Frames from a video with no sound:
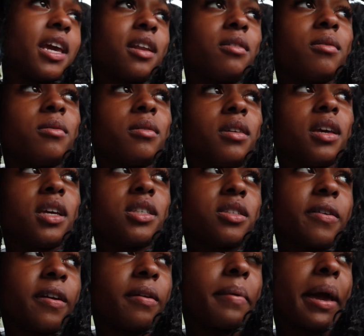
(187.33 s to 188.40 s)
and on
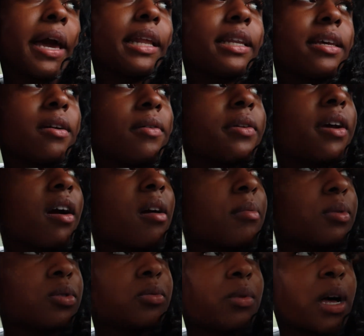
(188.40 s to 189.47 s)
Instagram at the under
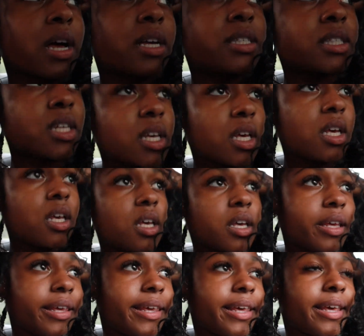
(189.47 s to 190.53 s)
Harmo Two Eyes.
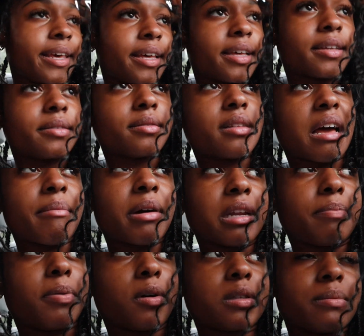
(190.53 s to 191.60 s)
Yeah, I'm about
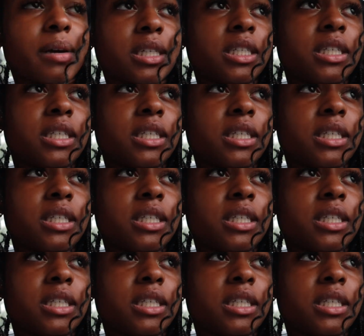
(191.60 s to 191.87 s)
to post my